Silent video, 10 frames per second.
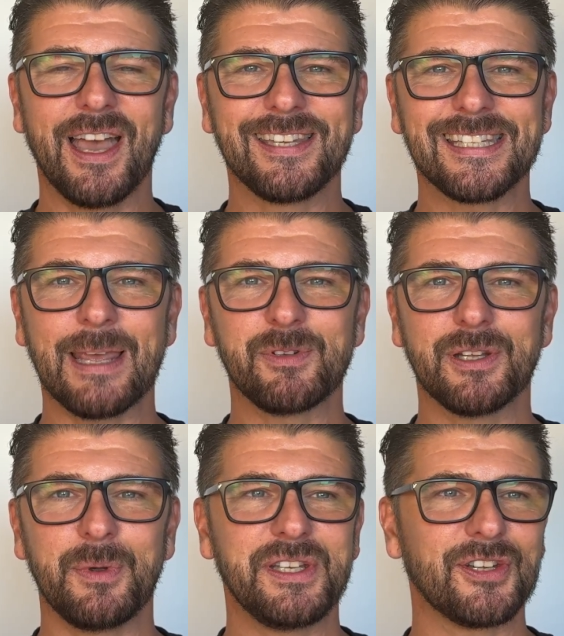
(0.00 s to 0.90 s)
steps that
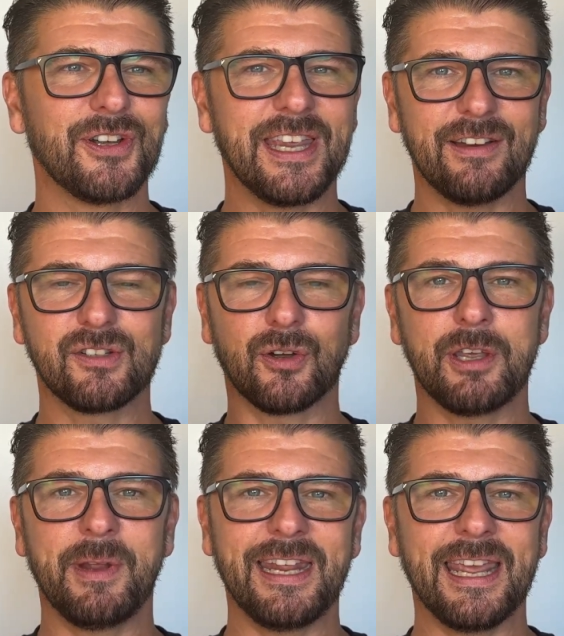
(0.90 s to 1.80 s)
we took, here is
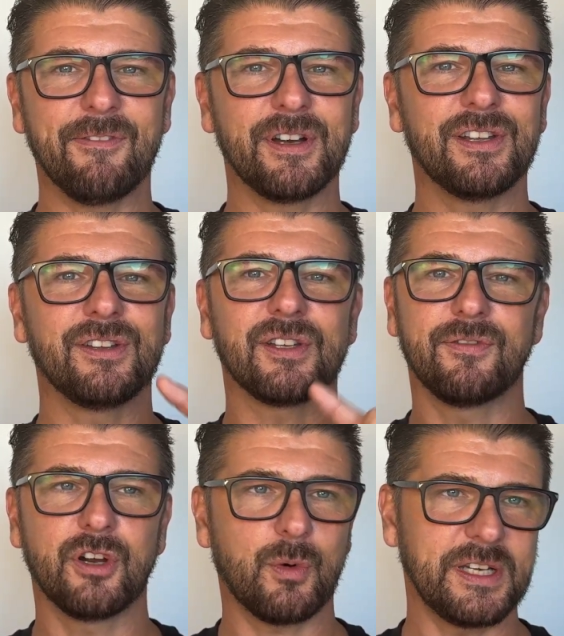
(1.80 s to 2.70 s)
documented evidence of
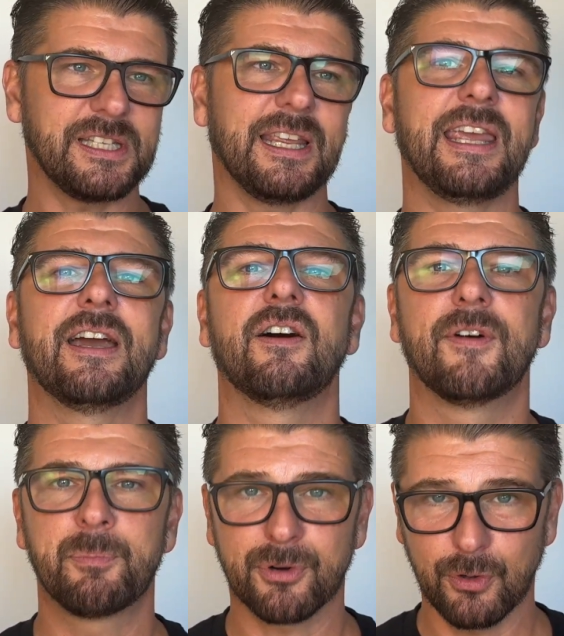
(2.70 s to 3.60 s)
requesting it, of
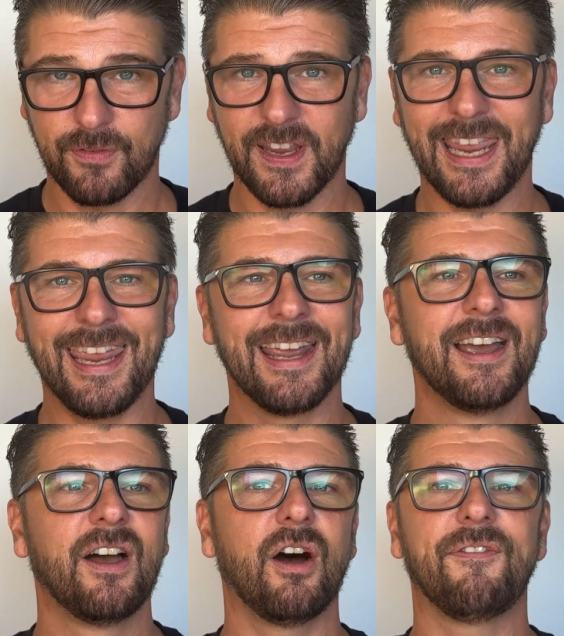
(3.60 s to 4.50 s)
approving it,
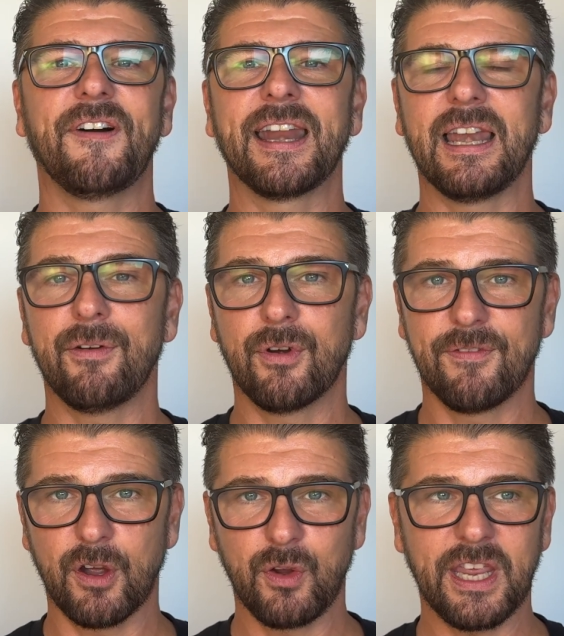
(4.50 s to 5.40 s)
of finally
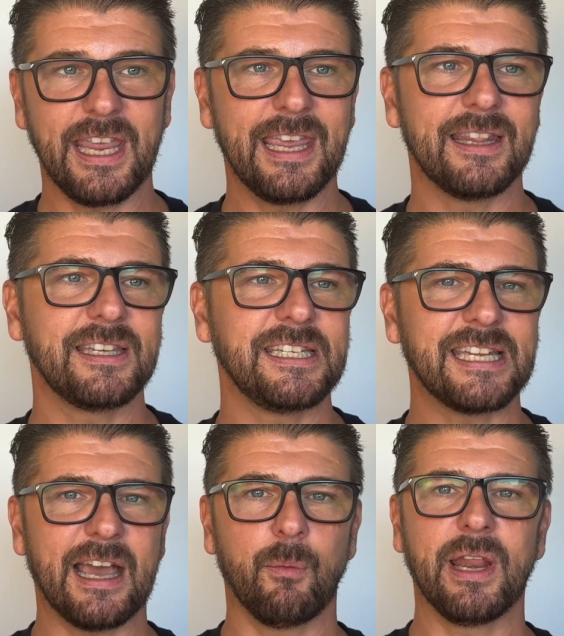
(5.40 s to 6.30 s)
revoking it. This is
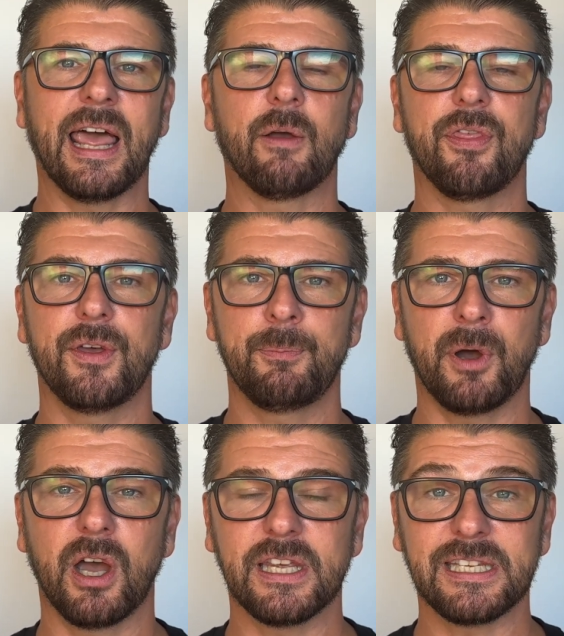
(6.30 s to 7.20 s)
how we allow third
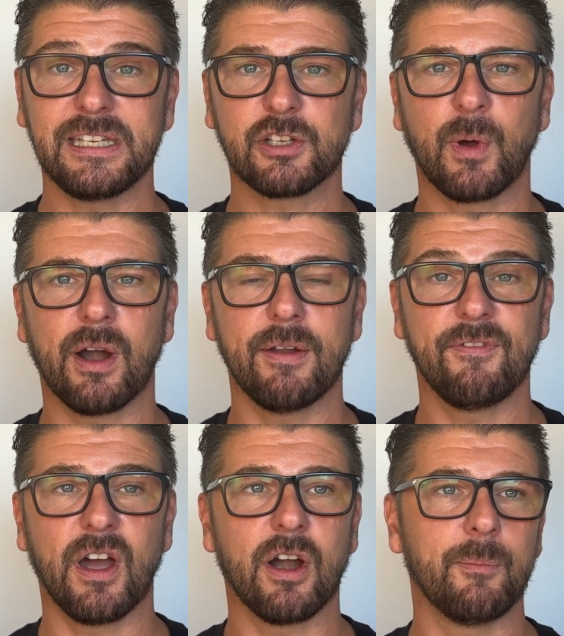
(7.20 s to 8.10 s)
parties into our
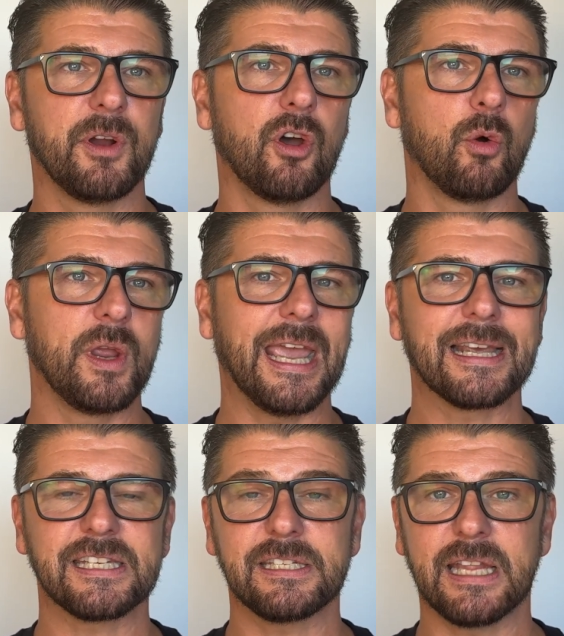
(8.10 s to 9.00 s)
environment, or we
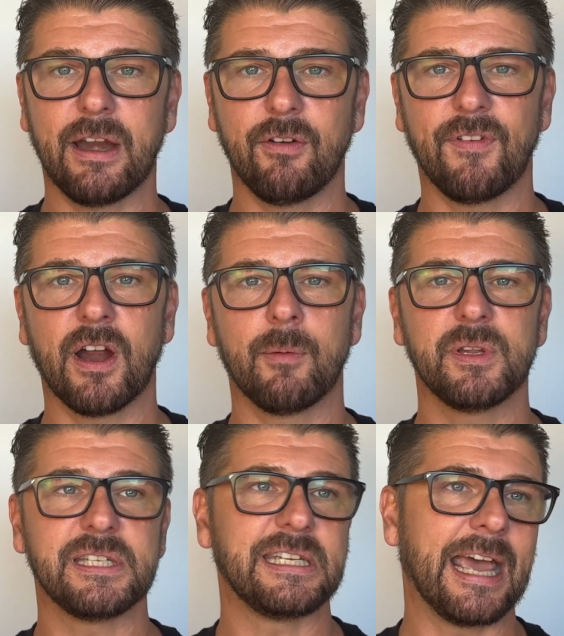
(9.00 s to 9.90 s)
access their environment
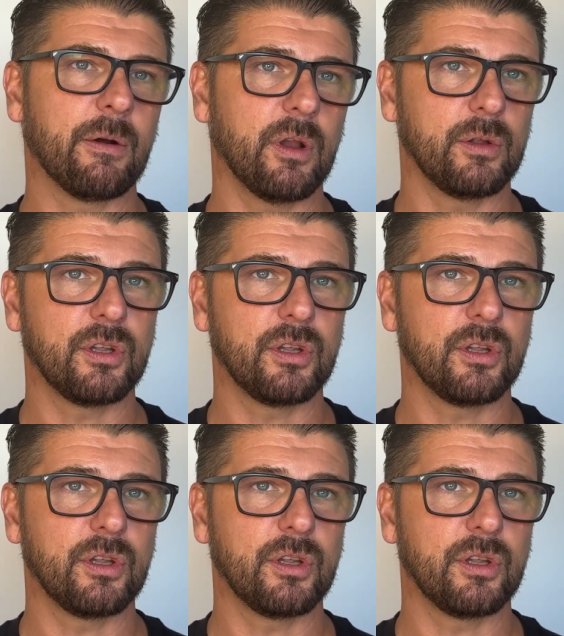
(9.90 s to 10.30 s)
to download